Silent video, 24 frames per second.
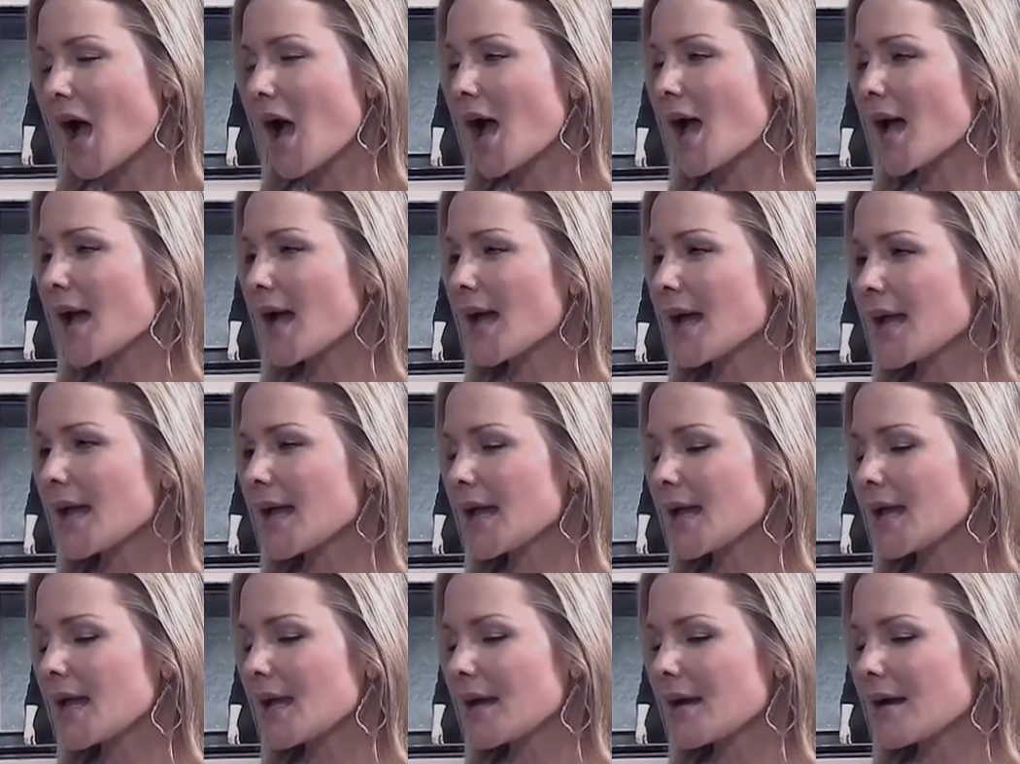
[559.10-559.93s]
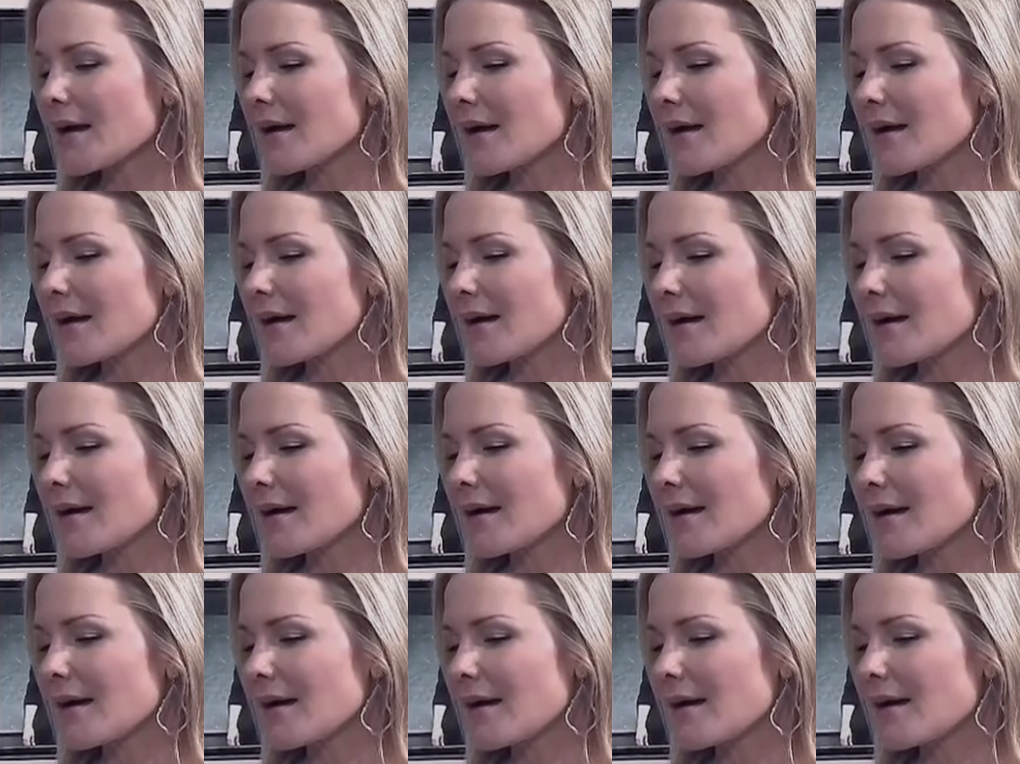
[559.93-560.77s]
I
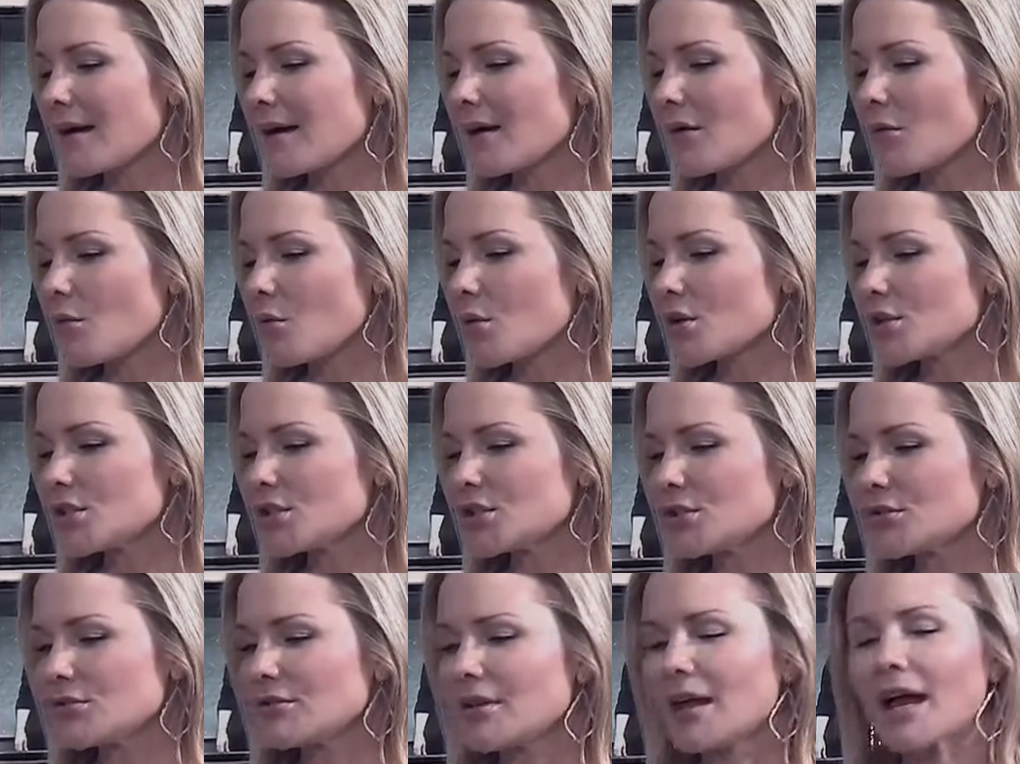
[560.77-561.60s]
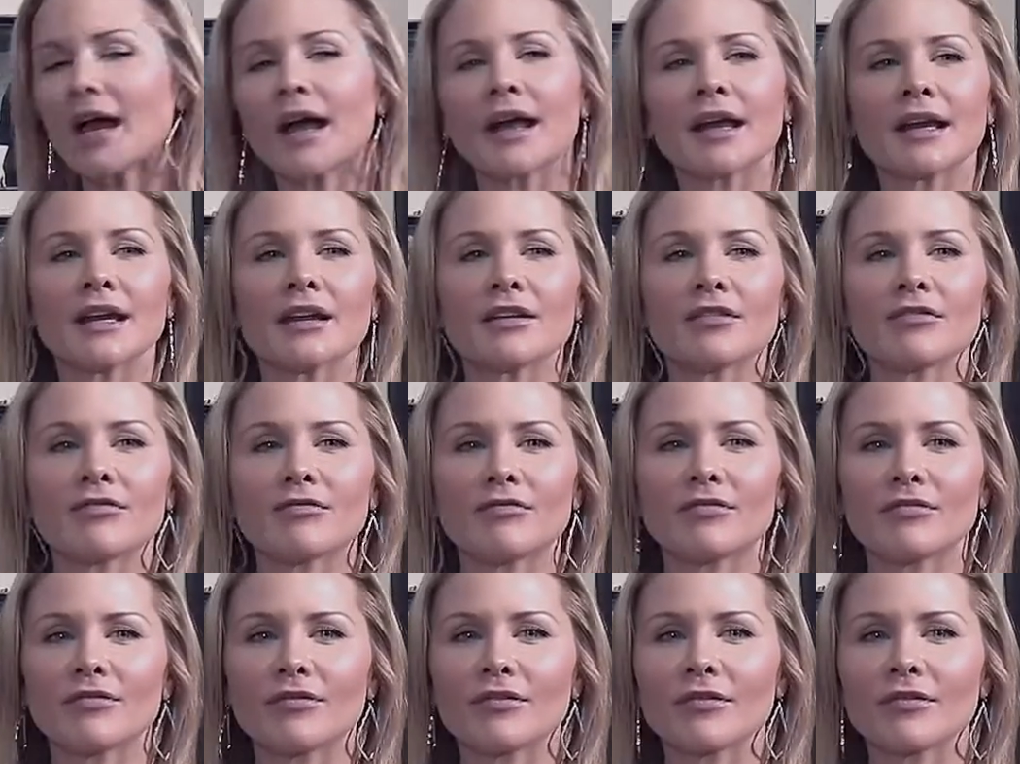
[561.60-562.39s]
would do that if